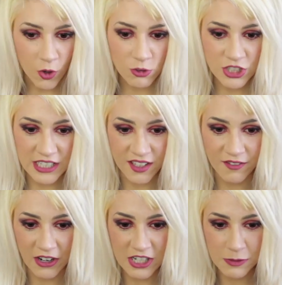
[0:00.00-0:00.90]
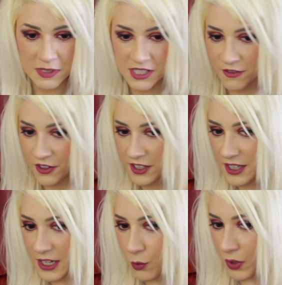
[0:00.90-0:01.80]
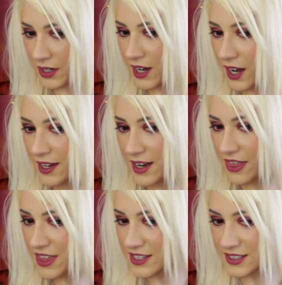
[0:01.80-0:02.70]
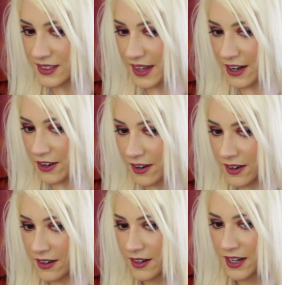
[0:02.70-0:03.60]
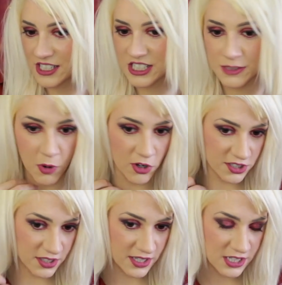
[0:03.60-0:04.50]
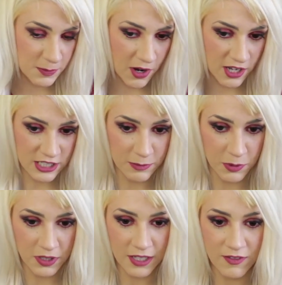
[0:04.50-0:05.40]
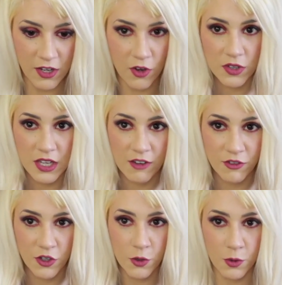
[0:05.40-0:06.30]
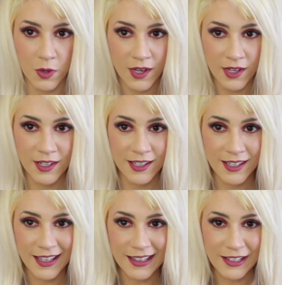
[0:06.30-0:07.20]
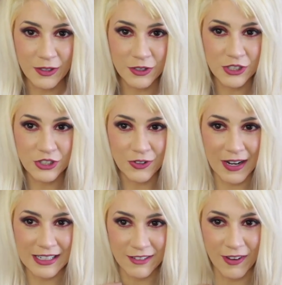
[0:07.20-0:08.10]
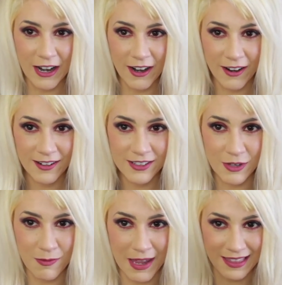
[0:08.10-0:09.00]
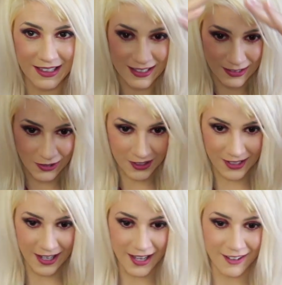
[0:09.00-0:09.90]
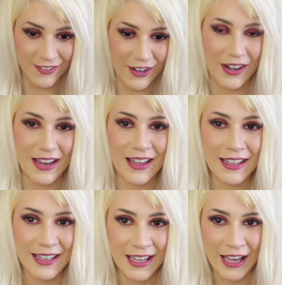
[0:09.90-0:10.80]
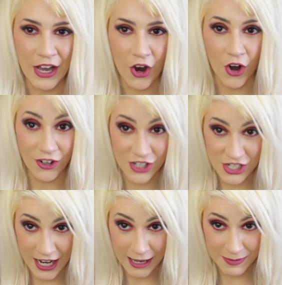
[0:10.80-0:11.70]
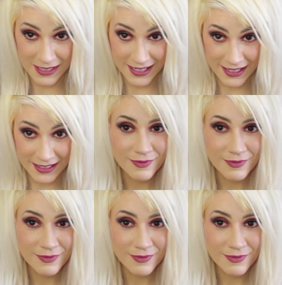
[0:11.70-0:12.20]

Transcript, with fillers: Old Jessica very specifically would cut this layer as sparsely as possible, leaving only a few little strands of hair to make this look uh, very heart-shaped.